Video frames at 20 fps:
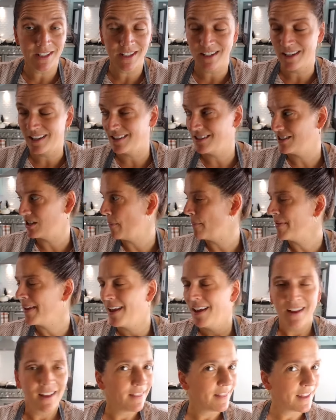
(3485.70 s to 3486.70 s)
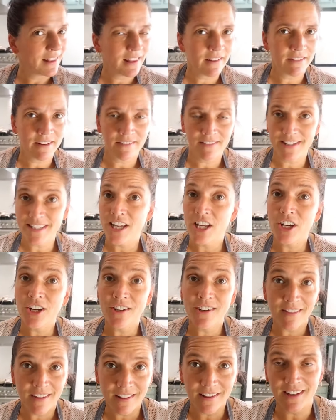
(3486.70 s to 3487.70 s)
Tonight, so they love it. If it's
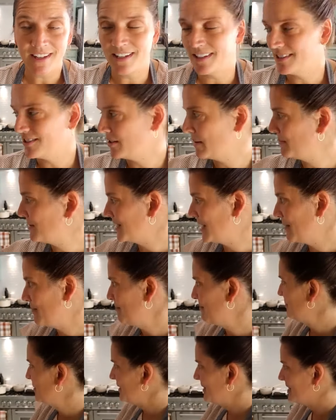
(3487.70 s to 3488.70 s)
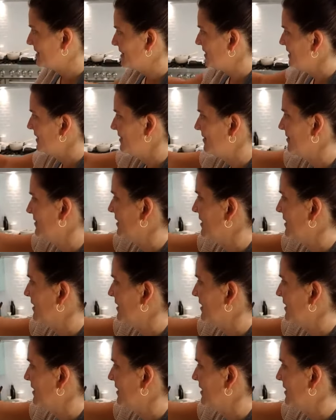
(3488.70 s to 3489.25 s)
here, they'll eat it. So I'm just going to put this in here.